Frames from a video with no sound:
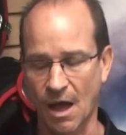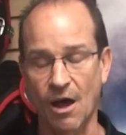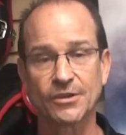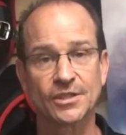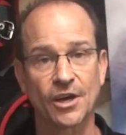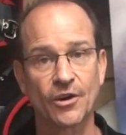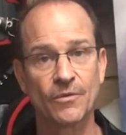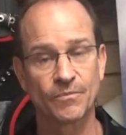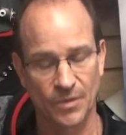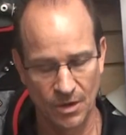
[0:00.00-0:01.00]
Also,
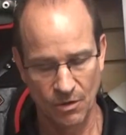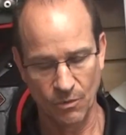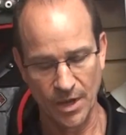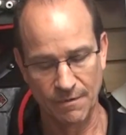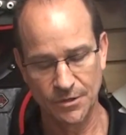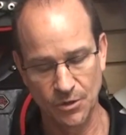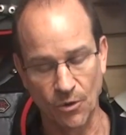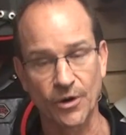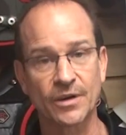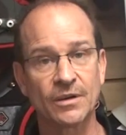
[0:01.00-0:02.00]
we have
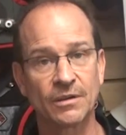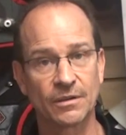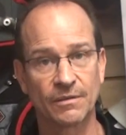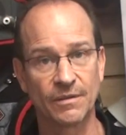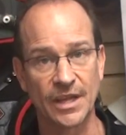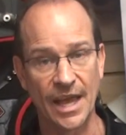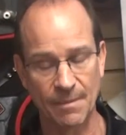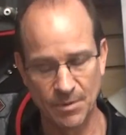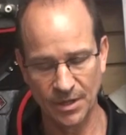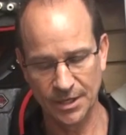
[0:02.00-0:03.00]
shortened the
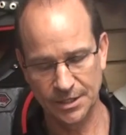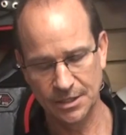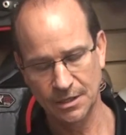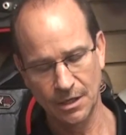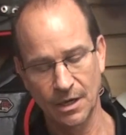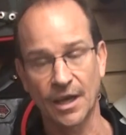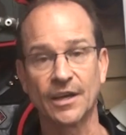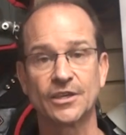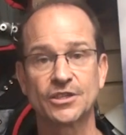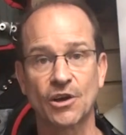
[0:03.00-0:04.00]
epaulets
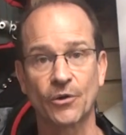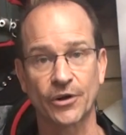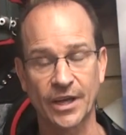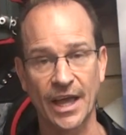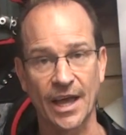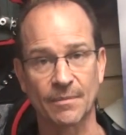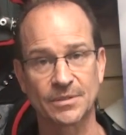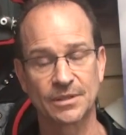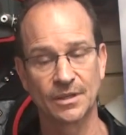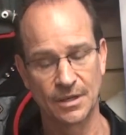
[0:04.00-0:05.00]
and the shoulder
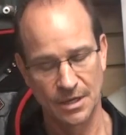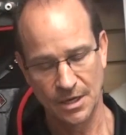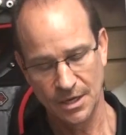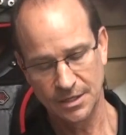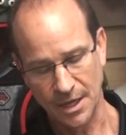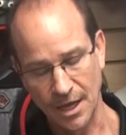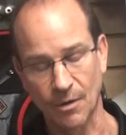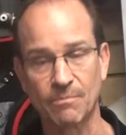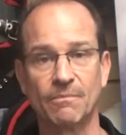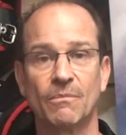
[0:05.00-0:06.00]
caps to
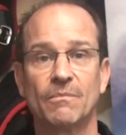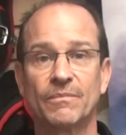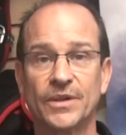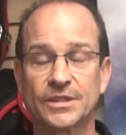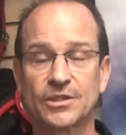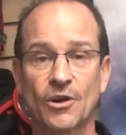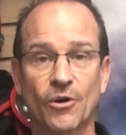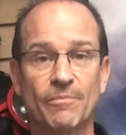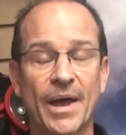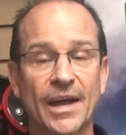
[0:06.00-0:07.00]
help this
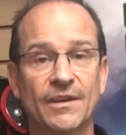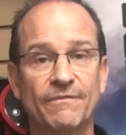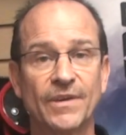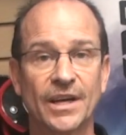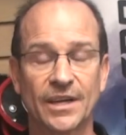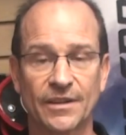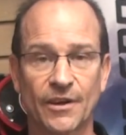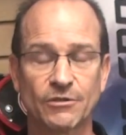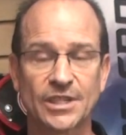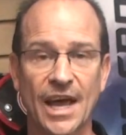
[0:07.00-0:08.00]
shoulder pad to fit into
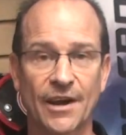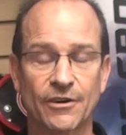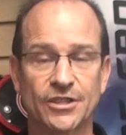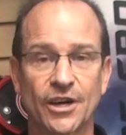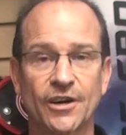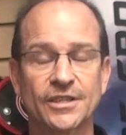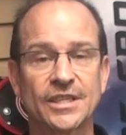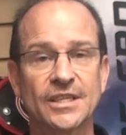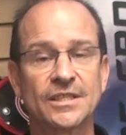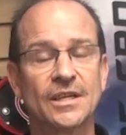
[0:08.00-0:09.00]
those tighter
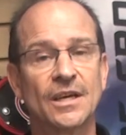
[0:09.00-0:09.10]
jerseys,